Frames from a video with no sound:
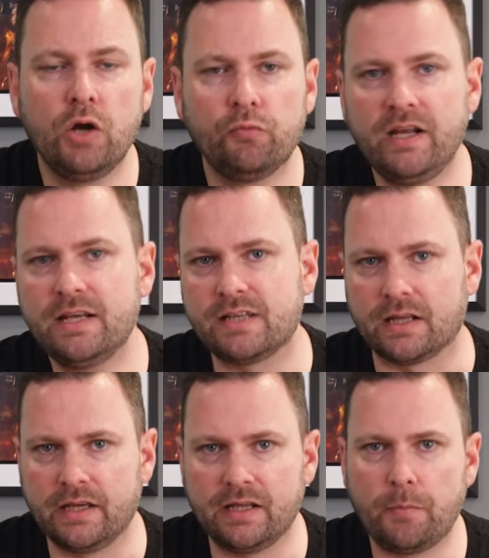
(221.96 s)

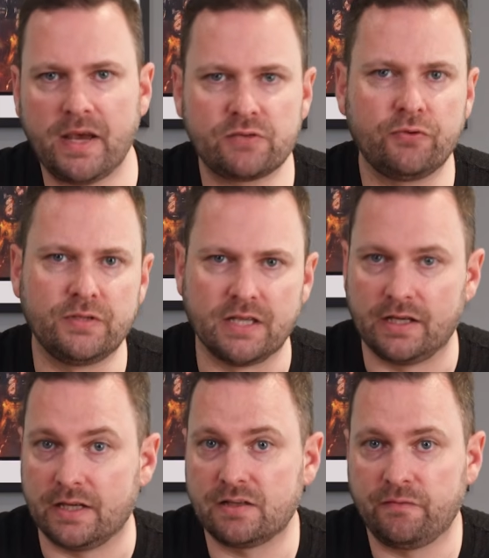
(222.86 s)
Realistically, the best route
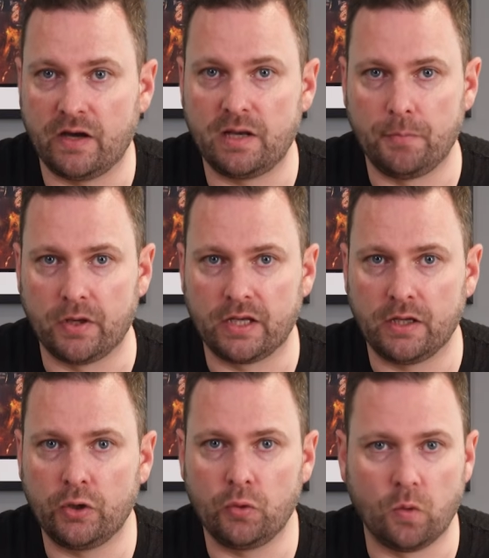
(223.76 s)
in is to find a
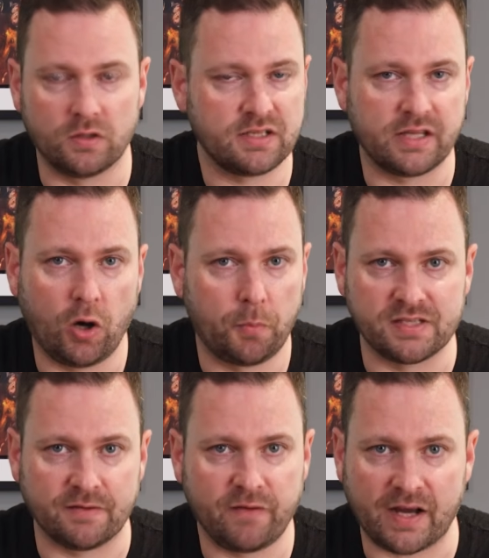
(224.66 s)
buddy who wants the
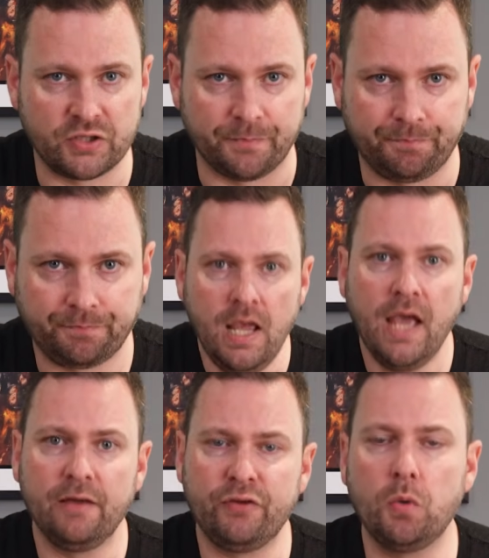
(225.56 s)
opposite faction.
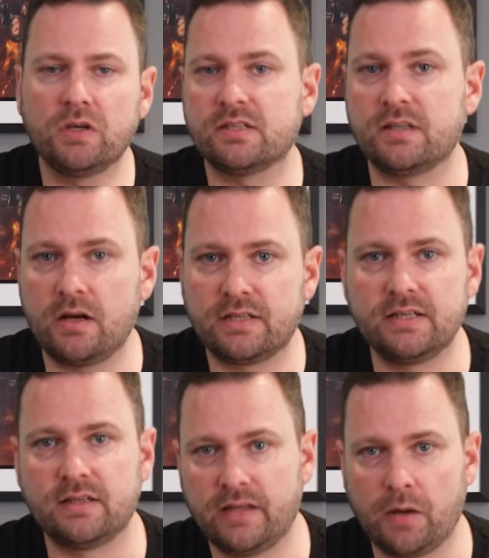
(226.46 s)
If you want
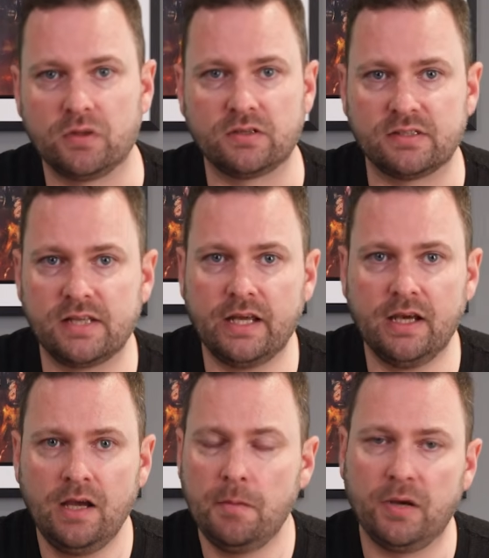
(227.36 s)
Astartes and they want
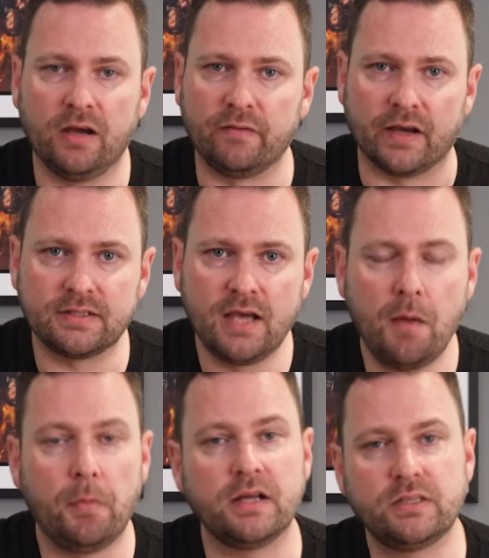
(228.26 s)
Auxilia, perfect.
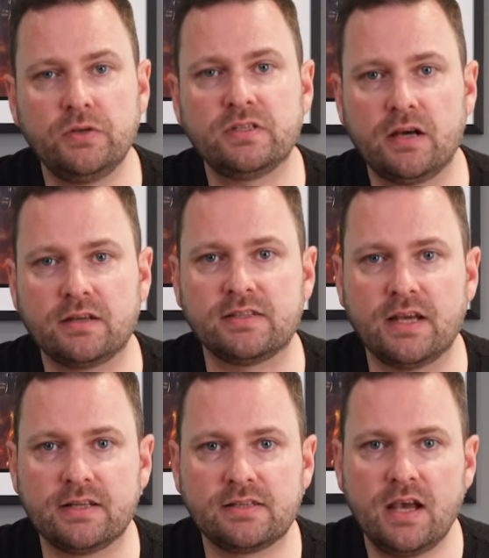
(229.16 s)
Buy 2 starter
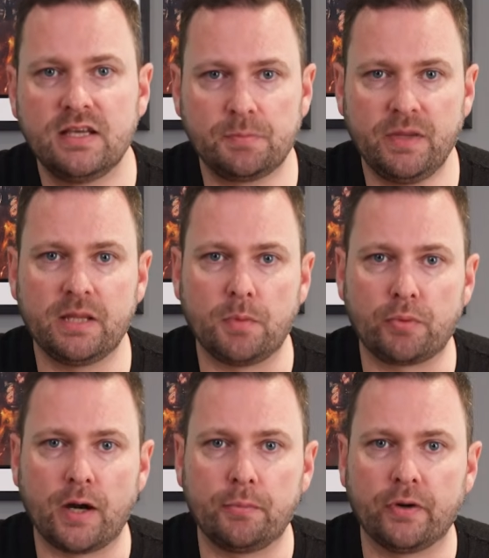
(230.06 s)
sets, split them
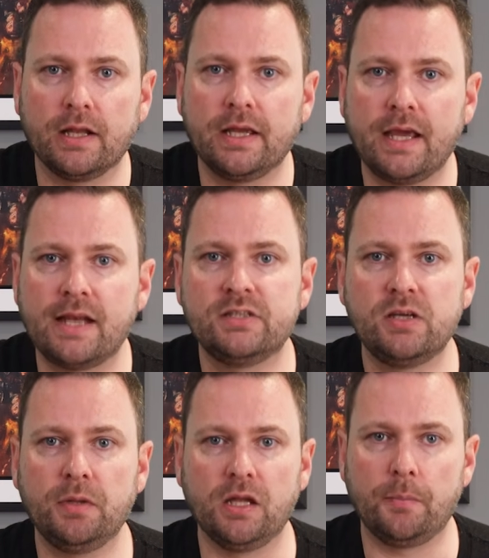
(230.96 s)
appropriately, and
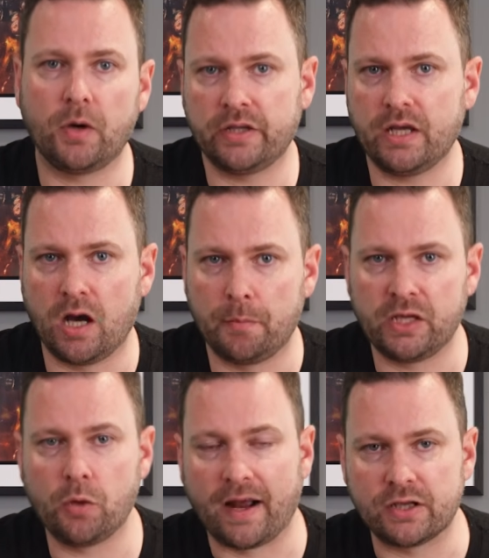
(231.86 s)
double up on the army
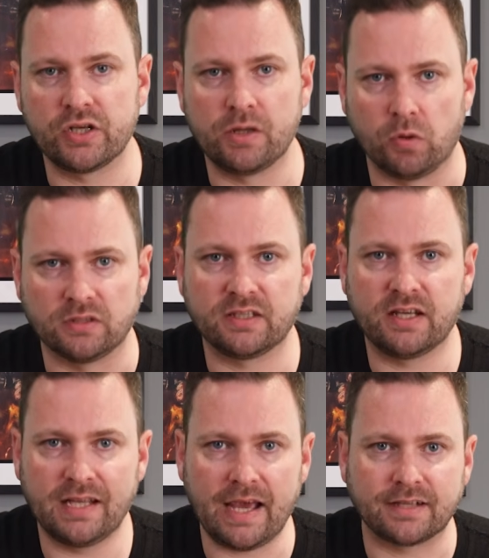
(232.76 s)
you actually want to
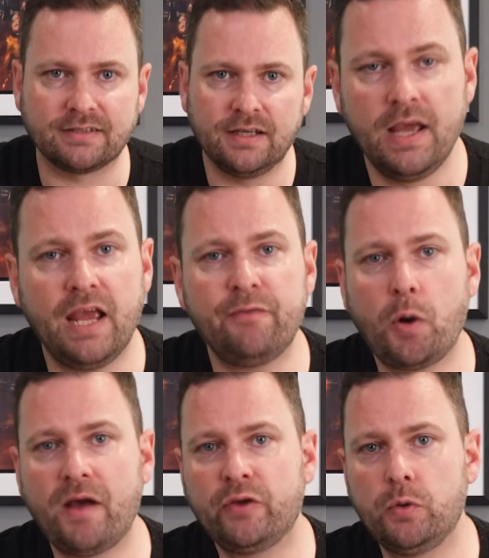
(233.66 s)
collect. If
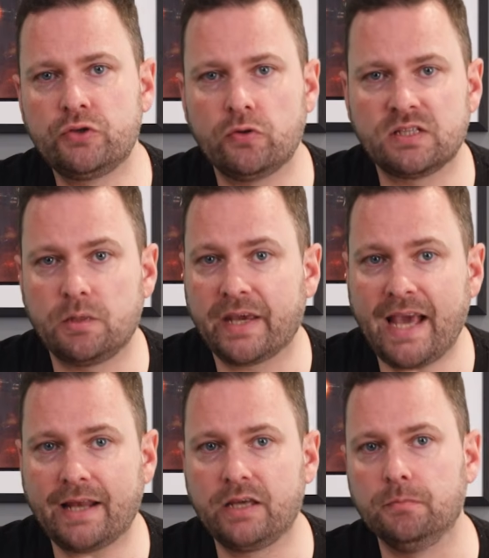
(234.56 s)
however you are drawn to the
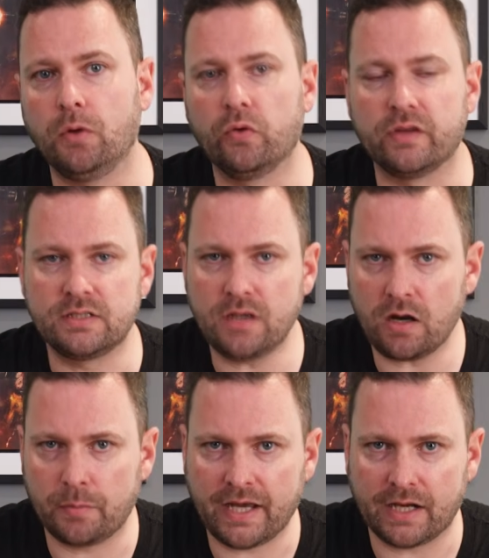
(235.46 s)
Mechanicum or the
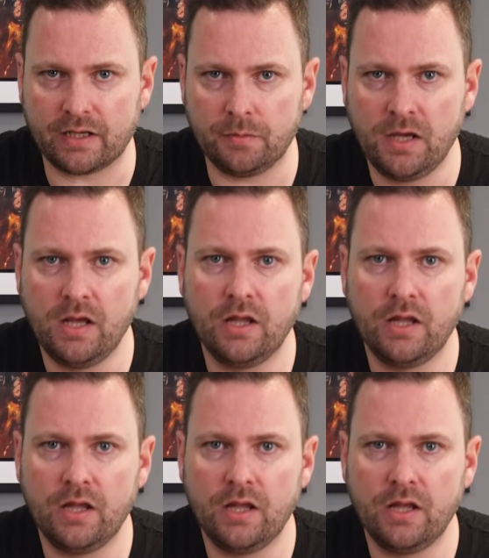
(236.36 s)
Dark Mechanicum,